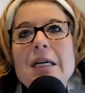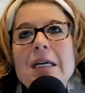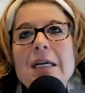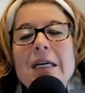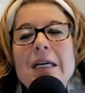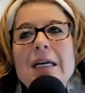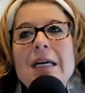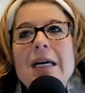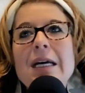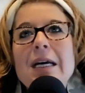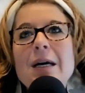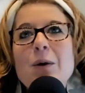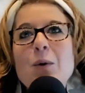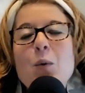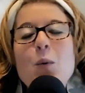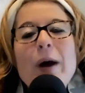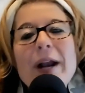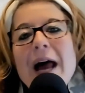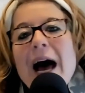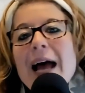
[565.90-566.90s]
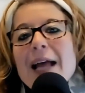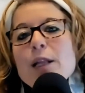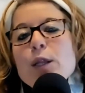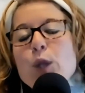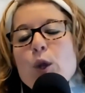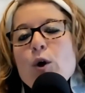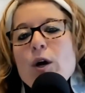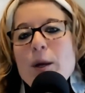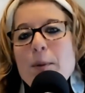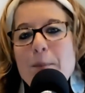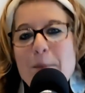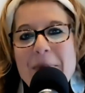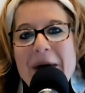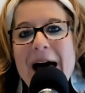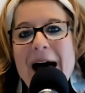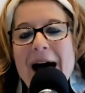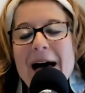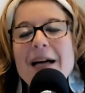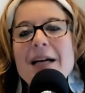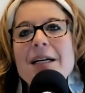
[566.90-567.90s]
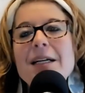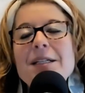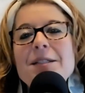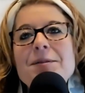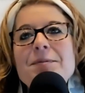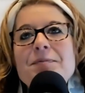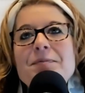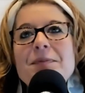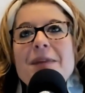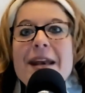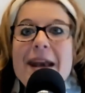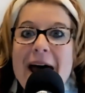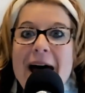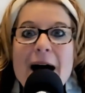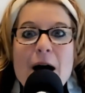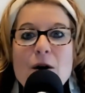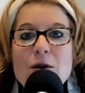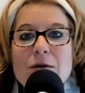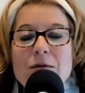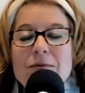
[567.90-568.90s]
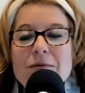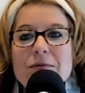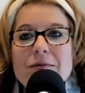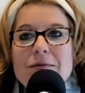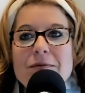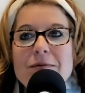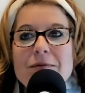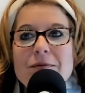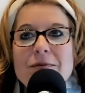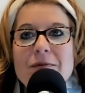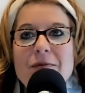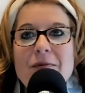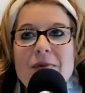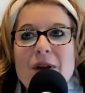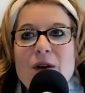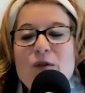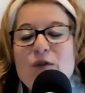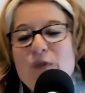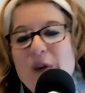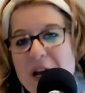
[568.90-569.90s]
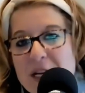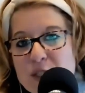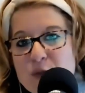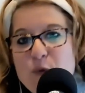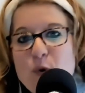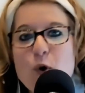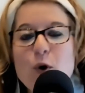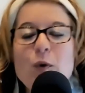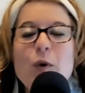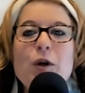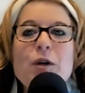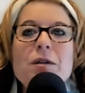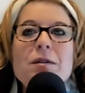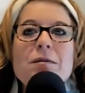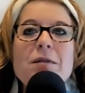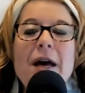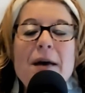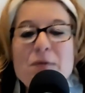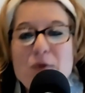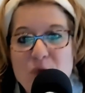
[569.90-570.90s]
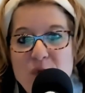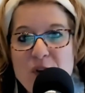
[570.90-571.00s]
When I look back now, fast forward, I'm 50.